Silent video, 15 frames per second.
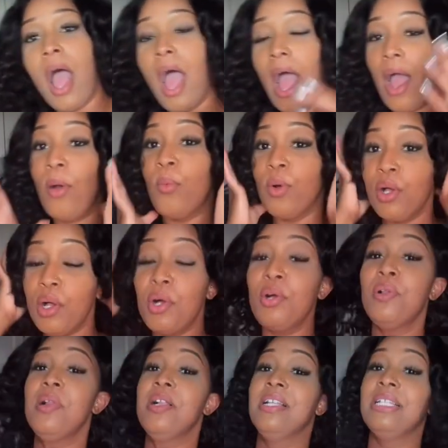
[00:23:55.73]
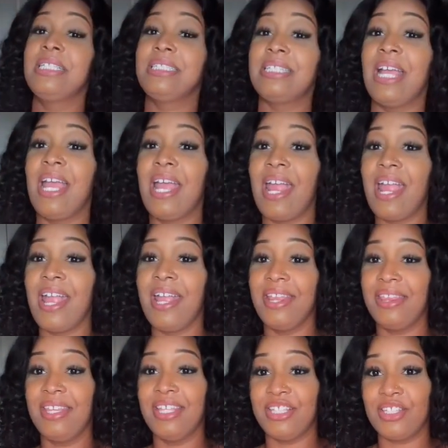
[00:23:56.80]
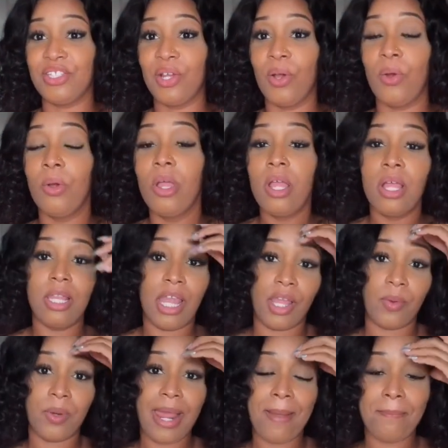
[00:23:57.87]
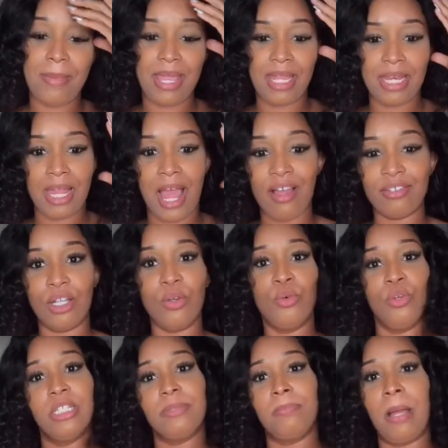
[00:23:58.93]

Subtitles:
I will say this though, like when I made it, I'm like, oh, this